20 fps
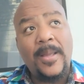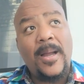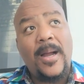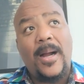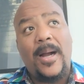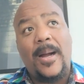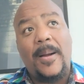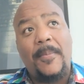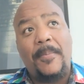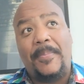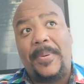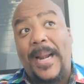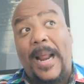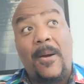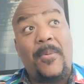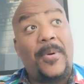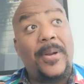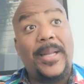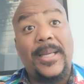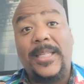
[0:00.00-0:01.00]
But I
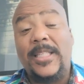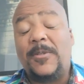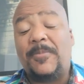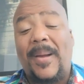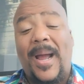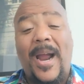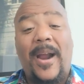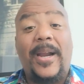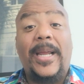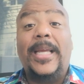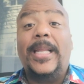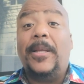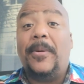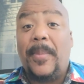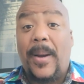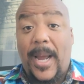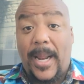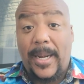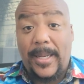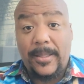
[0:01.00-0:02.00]
want to inspire
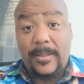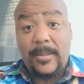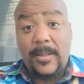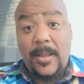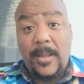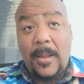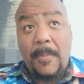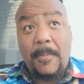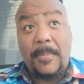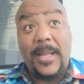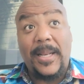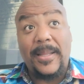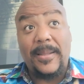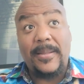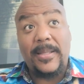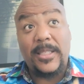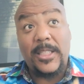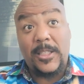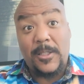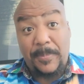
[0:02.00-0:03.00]
anybody, but
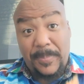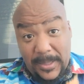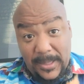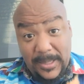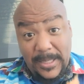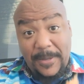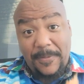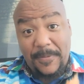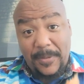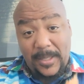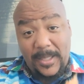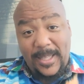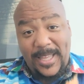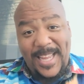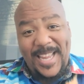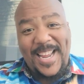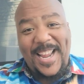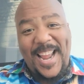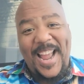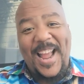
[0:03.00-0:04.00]

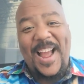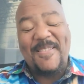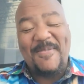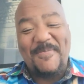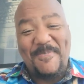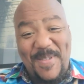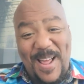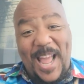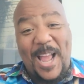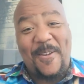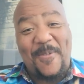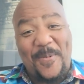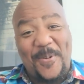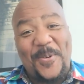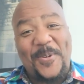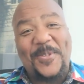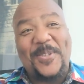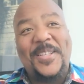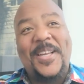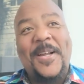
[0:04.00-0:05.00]
specifically Black
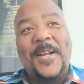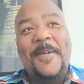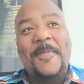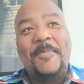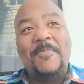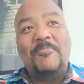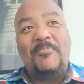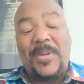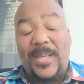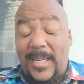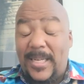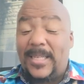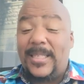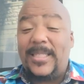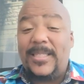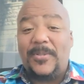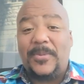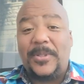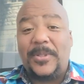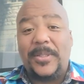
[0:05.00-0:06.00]
folks,
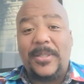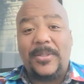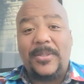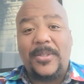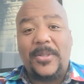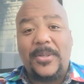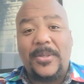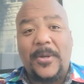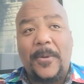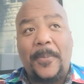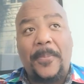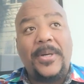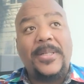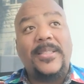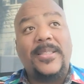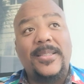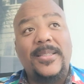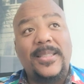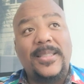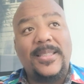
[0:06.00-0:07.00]
because your
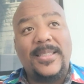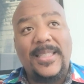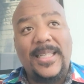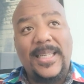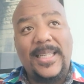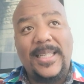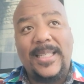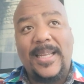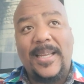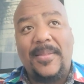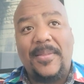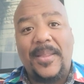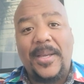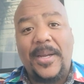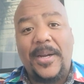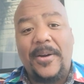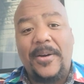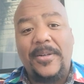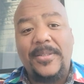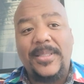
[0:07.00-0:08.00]
presence is needed and
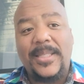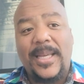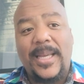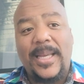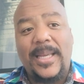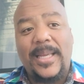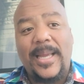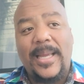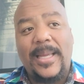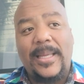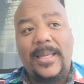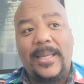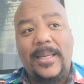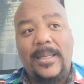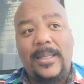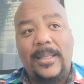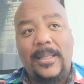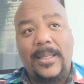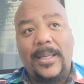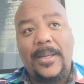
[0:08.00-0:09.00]
there's a
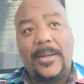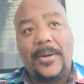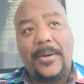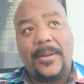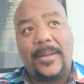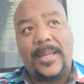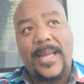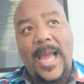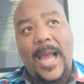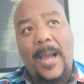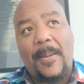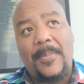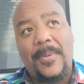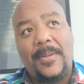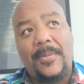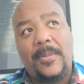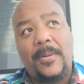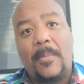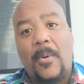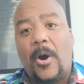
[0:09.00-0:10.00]
clear gap
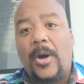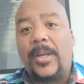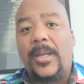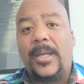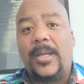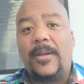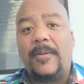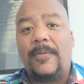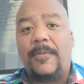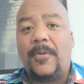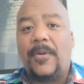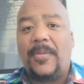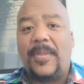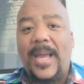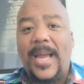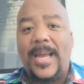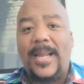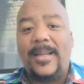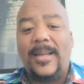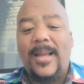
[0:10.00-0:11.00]
in the market for
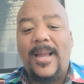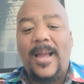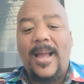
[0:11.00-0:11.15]
that.